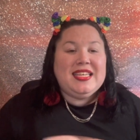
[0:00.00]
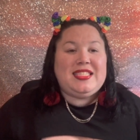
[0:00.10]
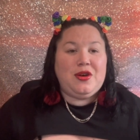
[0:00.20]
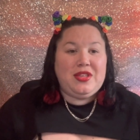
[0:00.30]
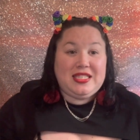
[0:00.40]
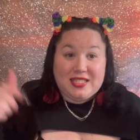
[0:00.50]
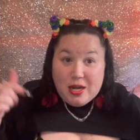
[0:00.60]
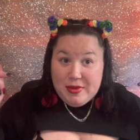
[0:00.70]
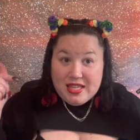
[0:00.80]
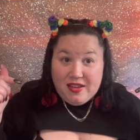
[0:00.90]
So this is
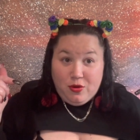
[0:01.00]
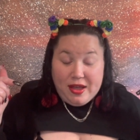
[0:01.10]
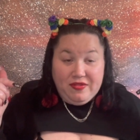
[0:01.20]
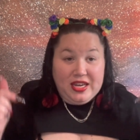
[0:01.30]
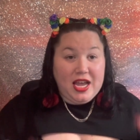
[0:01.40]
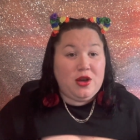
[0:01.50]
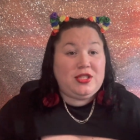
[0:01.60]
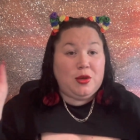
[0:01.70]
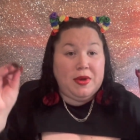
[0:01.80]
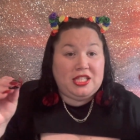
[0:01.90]
gonna be the giveaway video.
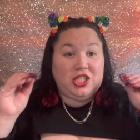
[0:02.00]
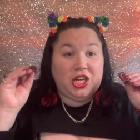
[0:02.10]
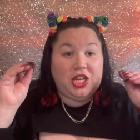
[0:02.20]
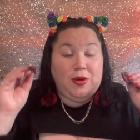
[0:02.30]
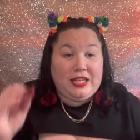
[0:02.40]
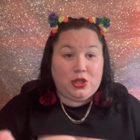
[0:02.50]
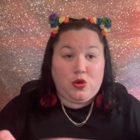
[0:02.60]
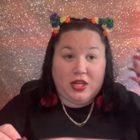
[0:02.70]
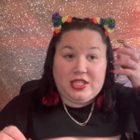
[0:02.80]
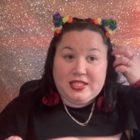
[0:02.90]
So make sure you ask your
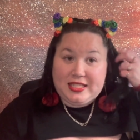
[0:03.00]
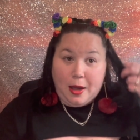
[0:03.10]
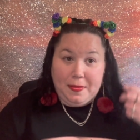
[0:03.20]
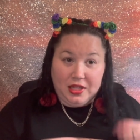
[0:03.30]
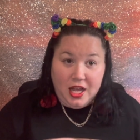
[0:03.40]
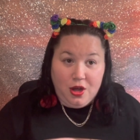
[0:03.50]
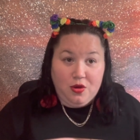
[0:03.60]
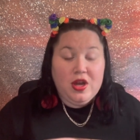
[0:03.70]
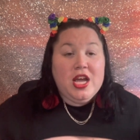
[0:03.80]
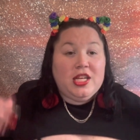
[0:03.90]
questions down
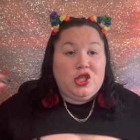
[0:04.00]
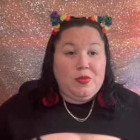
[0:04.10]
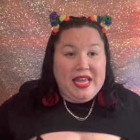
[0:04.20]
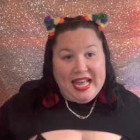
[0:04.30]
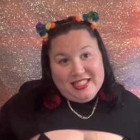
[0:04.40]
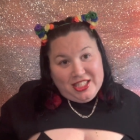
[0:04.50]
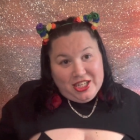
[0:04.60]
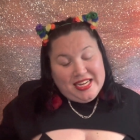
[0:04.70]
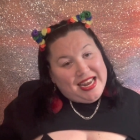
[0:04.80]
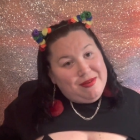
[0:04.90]
below to be
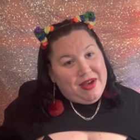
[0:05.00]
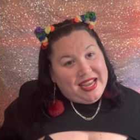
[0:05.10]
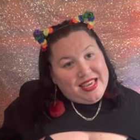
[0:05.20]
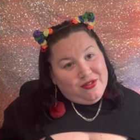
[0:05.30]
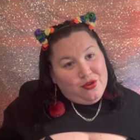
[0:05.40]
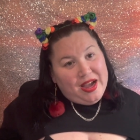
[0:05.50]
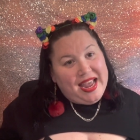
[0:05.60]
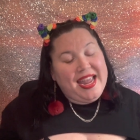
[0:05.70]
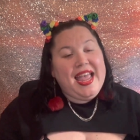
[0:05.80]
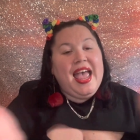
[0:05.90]
entered in my giveaway.